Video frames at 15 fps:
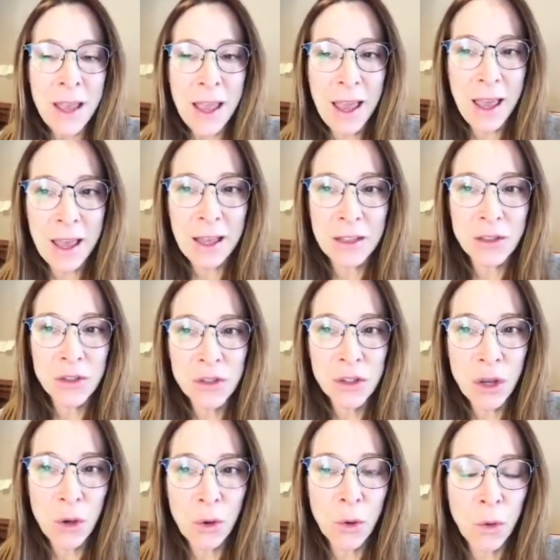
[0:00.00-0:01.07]
And
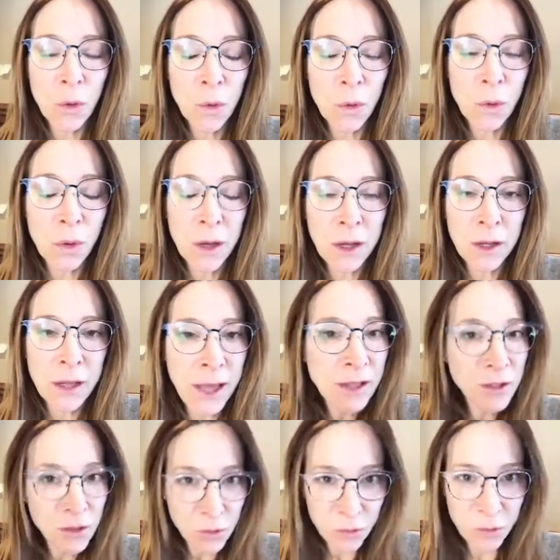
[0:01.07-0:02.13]
so,
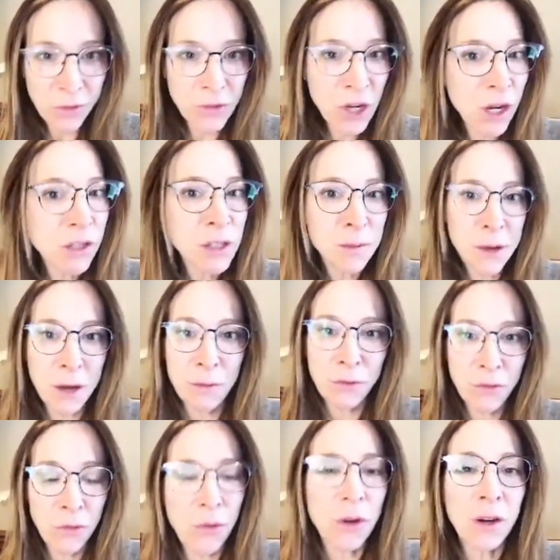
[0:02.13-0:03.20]
as we've talked about
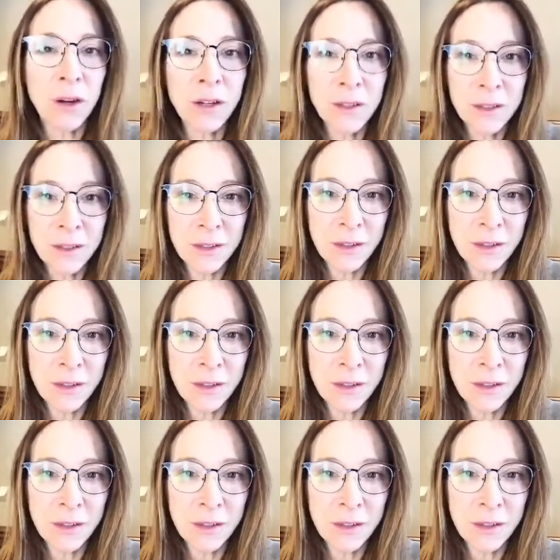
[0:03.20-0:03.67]
before,